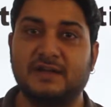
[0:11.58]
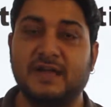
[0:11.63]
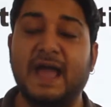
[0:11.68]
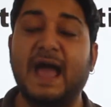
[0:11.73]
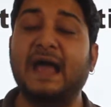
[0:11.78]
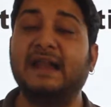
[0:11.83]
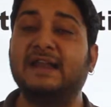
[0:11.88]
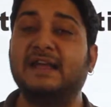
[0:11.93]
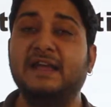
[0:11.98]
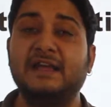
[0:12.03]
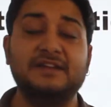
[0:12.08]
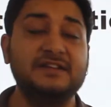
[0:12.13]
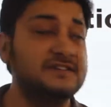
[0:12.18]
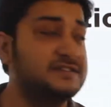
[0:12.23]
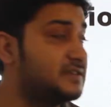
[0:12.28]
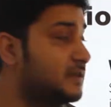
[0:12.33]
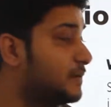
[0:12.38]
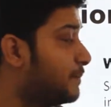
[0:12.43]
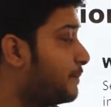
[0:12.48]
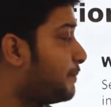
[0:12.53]
and it
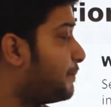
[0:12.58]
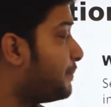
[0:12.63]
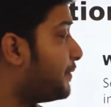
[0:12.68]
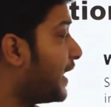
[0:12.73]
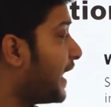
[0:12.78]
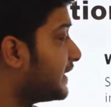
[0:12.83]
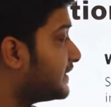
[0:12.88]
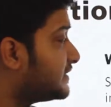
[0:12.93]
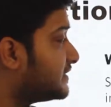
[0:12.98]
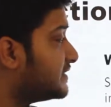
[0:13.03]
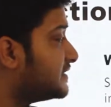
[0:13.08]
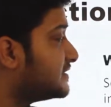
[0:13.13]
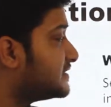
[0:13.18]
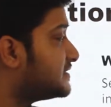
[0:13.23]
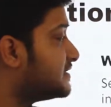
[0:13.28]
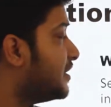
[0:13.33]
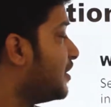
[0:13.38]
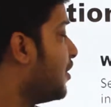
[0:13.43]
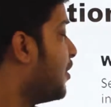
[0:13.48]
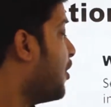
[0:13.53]
is the
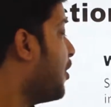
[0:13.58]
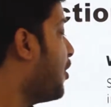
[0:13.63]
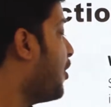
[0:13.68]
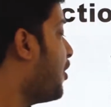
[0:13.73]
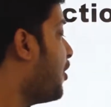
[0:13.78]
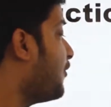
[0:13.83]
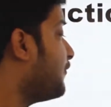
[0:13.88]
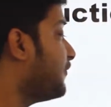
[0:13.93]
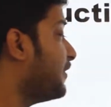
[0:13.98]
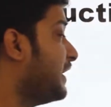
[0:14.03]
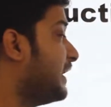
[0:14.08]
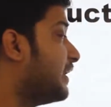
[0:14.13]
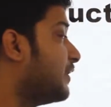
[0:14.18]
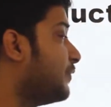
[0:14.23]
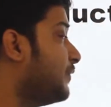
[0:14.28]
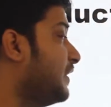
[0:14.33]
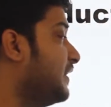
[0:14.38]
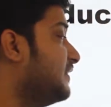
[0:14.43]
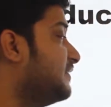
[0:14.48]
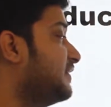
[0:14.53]
practice of
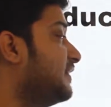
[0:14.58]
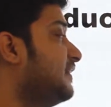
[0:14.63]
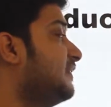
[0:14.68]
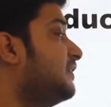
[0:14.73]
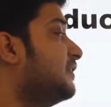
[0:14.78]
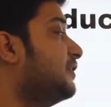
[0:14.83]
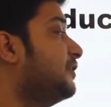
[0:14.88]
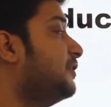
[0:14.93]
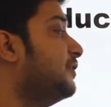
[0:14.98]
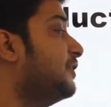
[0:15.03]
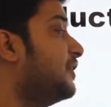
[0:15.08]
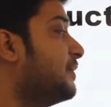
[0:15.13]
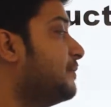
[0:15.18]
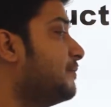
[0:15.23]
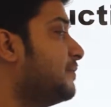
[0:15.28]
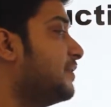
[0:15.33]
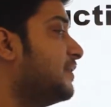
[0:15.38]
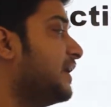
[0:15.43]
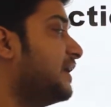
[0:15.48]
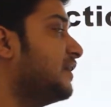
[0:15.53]
increasing the
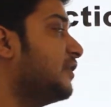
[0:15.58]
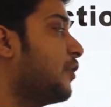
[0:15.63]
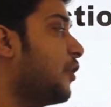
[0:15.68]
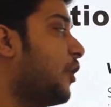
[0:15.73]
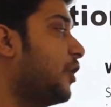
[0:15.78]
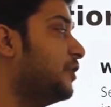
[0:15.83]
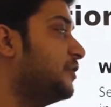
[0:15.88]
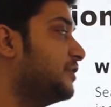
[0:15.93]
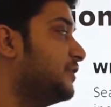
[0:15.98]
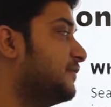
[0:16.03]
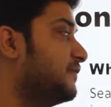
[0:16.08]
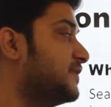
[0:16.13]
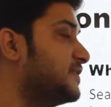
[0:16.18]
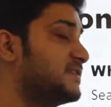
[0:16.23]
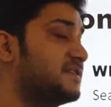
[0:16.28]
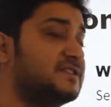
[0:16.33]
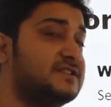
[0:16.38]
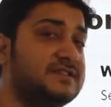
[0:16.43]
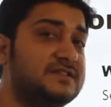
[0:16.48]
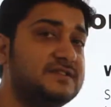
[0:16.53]
number and quality
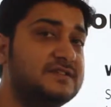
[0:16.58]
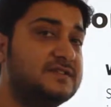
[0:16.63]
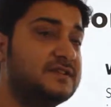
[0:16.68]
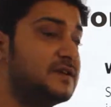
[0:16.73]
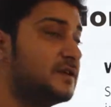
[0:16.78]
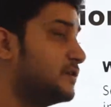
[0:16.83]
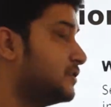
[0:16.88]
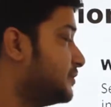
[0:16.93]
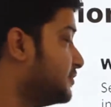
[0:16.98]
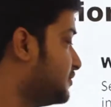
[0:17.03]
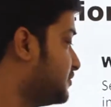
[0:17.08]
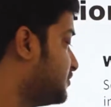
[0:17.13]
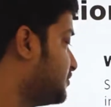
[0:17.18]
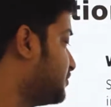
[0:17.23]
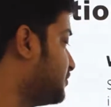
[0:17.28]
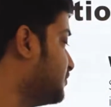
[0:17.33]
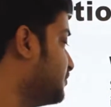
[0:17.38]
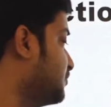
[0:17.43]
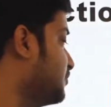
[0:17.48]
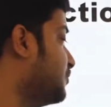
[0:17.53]
visitors
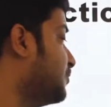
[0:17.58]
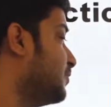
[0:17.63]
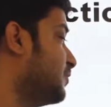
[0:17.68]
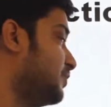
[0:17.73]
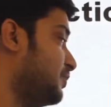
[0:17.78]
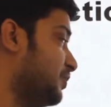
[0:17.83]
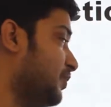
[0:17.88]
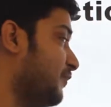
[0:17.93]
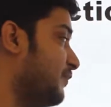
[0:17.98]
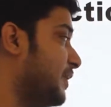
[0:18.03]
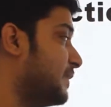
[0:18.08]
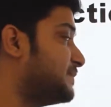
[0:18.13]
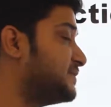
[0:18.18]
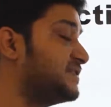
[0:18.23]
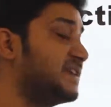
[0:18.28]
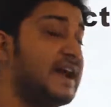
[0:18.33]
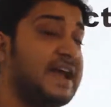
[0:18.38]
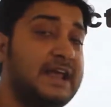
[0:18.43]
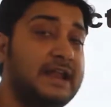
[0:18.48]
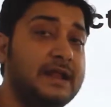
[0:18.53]
to your
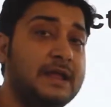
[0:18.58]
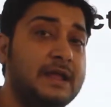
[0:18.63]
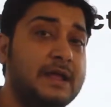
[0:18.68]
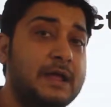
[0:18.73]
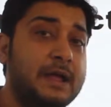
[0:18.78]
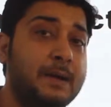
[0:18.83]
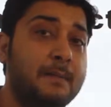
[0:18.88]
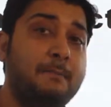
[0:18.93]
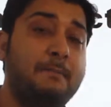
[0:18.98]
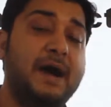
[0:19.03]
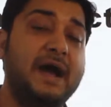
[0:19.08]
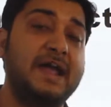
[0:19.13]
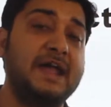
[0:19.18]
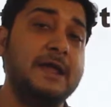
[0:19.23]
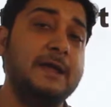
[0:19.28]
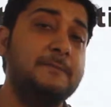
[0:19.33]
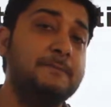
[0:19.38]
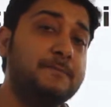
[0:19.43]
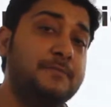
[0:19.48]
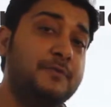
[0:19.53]
website by
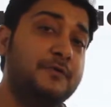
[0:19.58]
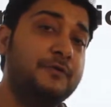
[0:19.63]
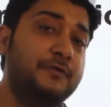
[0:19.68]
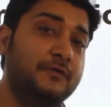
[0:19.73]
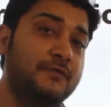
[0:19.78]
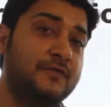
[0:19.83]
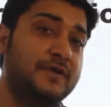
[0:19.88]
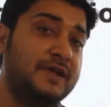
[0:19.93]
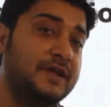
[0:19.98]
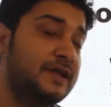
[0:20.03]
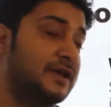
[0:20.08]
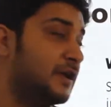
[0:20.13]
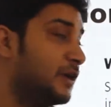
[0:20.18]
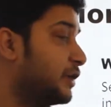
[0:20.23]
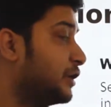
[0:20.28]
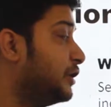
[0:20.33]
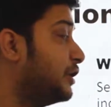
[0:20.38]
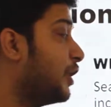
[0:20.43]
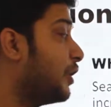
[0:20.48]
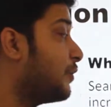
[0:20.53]
improving
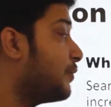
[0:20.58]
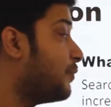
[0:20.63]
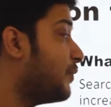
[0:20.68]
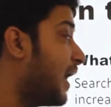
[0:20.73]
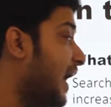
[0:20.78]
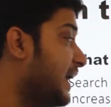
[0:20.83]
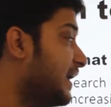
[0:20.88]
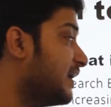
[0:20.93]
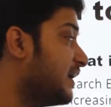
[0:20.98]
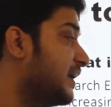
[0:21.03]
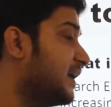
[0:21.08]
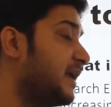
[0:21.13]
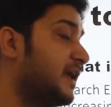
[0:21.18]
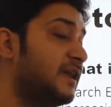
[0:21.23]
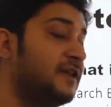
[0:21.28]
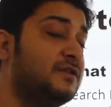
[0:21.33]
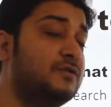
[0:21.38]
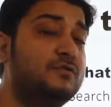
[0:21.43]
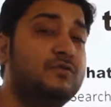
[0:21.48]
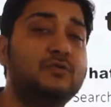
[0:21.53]
your ranking
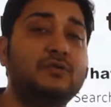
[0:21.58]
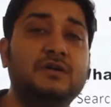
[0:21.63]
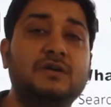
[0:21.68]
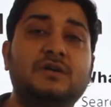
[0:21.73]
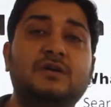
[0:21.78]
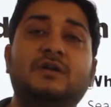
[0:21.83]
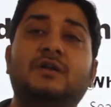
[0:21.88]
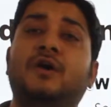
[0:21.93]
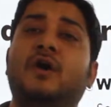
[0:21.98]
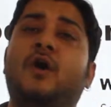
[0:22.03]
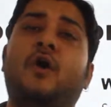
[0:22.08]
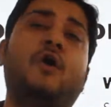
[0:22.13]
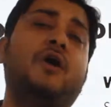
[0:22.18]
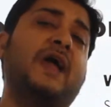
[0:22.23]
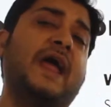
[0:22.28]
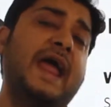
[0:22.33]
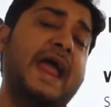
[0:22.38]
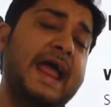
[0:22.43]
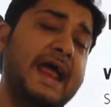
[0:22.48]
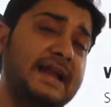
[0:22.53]
in Google
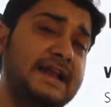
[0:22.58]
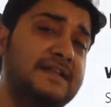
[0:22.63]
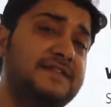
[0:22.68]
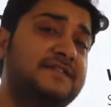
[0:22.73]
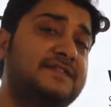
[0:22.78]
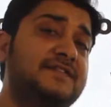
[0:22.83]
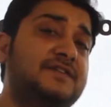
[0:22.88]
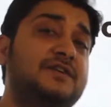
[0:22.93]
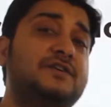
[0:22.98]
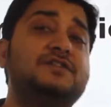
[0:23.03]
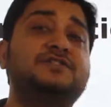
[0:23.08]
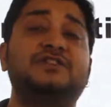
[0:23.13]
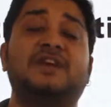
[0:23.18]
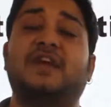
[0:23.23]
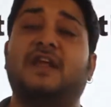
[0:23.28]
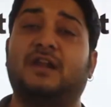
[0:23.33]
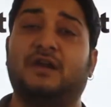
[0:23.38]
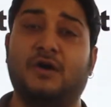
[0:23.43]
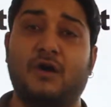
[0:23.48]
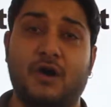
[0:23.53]
or any search
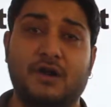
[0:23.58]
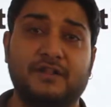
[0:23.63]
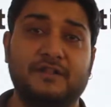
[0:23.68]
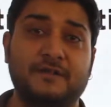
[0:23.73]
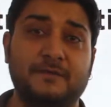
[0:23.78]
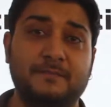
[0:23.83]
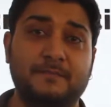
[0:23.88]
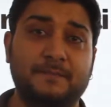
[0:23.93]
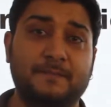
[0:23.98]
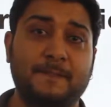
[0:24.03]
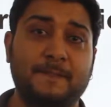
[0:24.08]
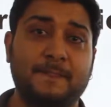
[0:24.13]
algorithm.